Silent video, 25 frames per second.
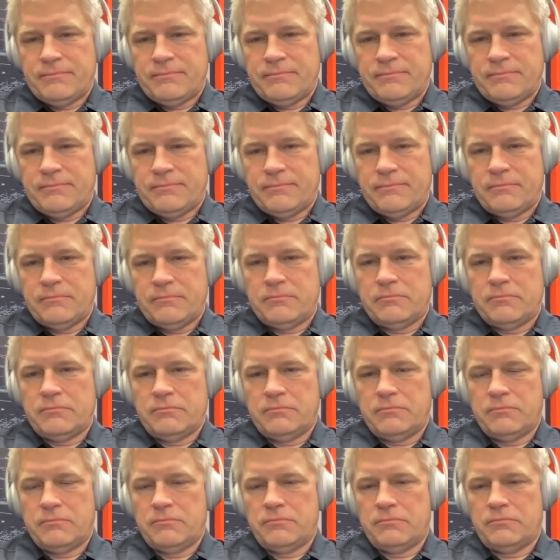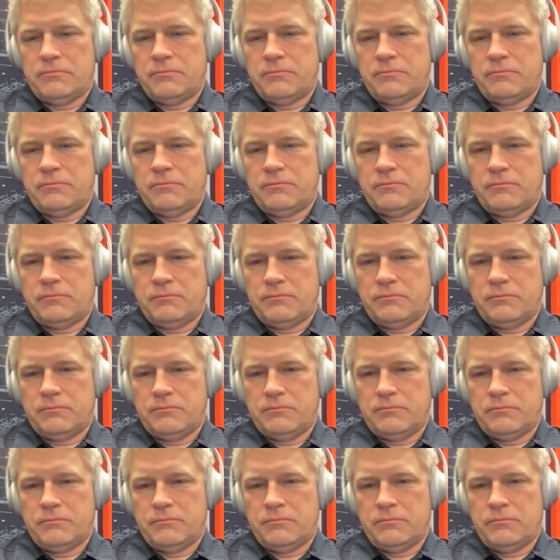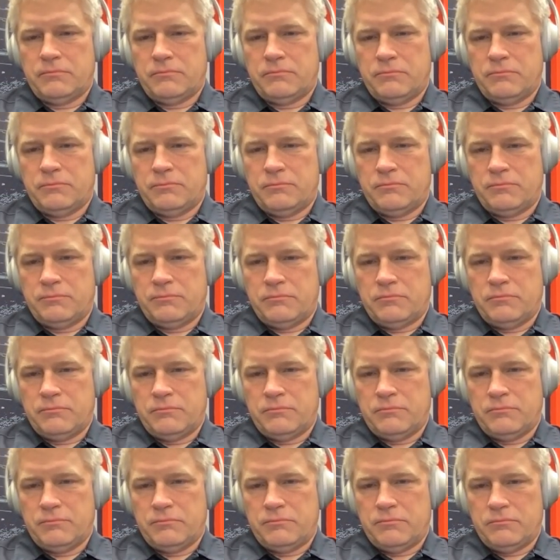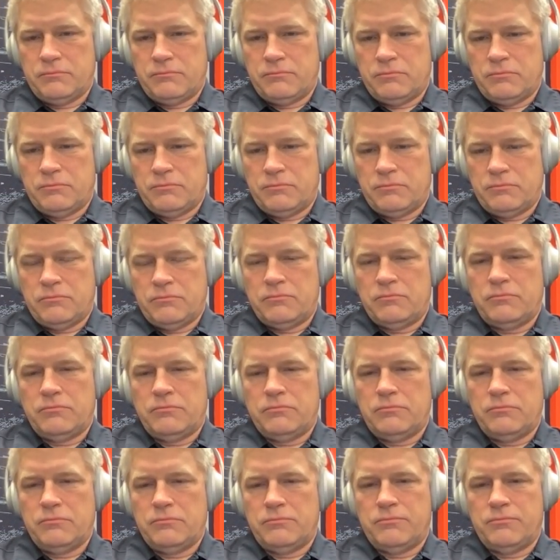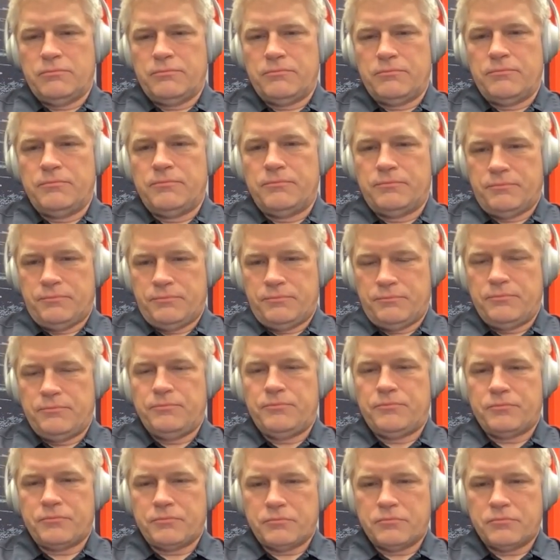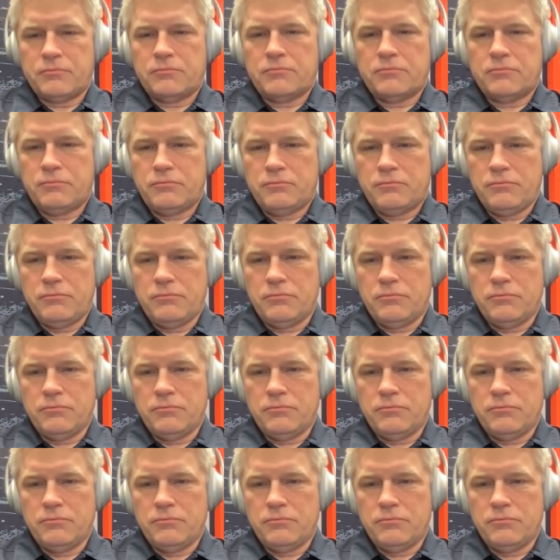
No words are spoken by the person on screen.